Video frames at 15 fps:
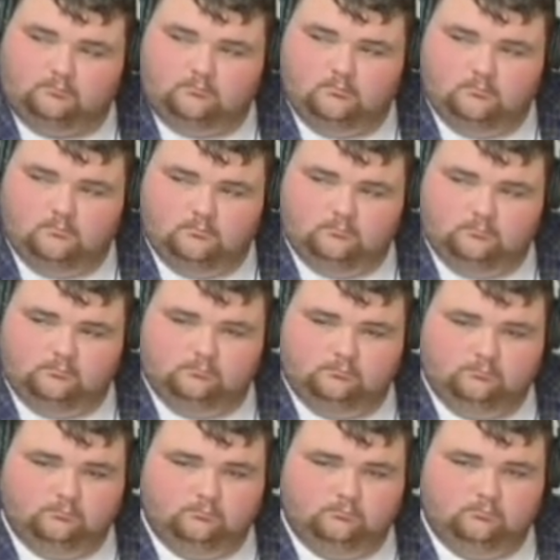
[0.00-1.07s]

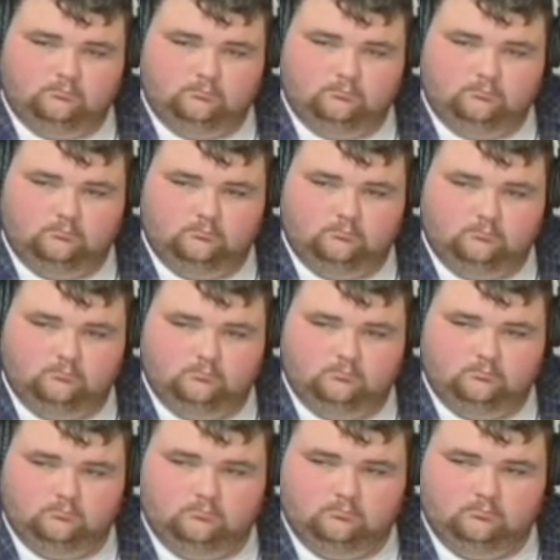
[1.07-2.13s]
(not speaking)